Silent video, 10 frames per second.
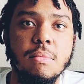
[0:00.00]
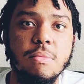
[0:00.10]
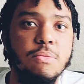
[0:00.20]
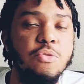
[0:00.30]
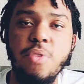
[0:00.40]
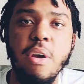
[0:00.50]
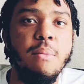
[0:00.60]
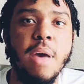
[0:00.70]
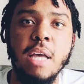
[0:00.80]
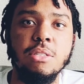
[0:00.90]
It was very
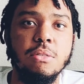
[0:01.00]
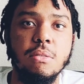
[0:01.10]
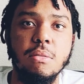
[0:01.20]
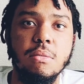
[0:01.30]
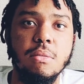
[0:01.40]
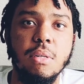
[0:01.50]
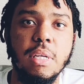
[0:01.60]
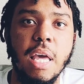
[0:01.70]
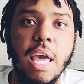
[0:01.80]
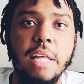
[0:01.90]
magical.
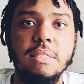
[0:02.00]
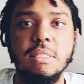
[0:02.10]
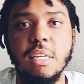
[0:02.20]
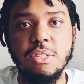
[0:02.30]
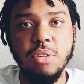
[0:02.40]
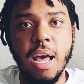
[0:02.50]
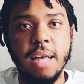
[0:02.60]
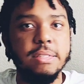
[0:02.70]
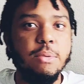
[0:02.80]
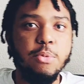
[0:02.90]
And to set you
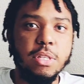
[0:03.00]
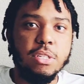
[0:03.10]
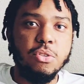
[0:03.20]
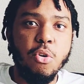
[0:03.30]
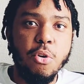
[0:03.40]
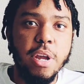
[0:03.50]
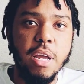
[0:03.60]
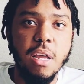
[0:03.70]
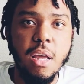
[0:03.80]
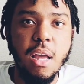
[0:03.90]
guys up with the story,
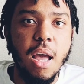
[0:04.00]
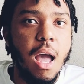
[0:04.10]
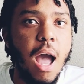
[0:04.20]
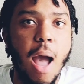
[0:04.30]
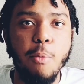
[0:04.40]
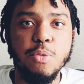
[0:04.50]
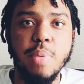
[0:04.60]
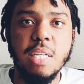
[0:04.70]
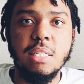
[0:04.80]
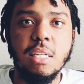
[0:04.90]
I was
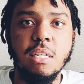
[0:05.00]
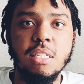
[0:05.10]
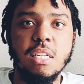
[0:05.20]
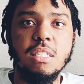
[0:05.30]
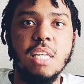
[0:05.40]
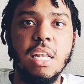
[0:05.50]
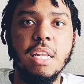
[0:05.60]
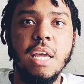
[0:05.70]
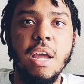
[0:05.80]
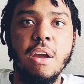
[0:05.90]
basically just sitting
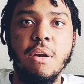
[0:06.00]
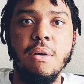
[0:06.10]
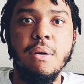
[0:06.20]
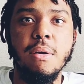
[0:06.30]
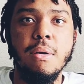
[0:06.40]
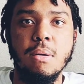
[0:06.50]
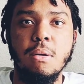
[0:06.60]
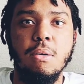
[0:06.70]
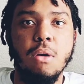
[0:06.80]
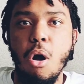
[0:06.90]
there
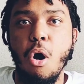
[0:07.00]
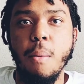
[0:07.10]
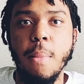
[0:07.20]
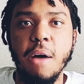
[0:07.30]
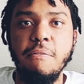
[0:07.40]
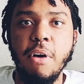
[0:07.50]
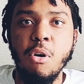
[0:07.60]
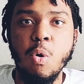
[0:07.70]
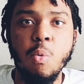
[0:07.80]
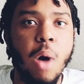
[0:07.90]
on my
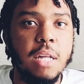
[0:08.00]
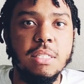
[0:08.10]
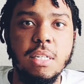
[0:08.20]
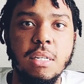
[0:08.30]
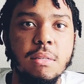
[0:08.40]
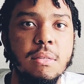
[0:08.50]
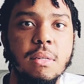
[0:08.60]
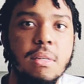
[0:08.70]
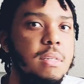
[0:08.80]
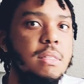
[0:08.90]
phone watching
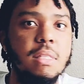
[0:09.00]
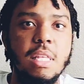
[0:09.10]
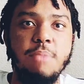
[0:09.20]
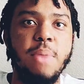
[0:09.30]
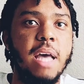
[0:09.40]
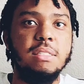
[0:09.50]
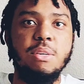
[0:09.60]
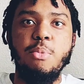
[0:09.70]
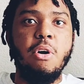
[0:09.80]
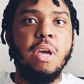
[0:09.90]
the
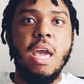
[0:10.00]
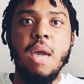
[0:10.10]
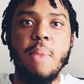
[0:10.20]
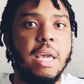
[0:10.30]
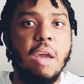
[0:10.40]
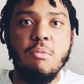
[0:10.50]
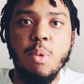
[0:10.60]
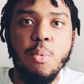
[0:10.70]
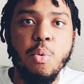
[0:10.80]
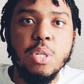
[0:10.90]
basketball game. I can't
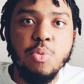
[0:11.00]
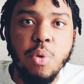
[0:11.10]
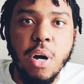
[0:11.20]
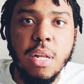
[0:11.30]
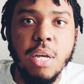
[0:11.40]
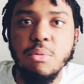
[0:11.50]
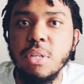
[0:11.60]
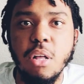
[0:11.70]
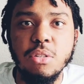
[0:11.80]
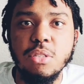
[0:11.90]
remember which one. It was
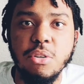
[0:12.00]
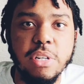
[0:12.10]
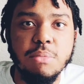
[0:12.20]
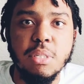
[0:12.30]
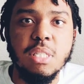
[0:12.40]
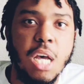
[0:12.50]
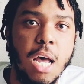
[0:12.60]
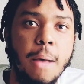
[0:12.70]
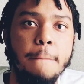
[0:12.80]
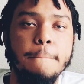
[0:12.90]
close to Christmas
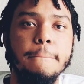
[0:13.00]
time.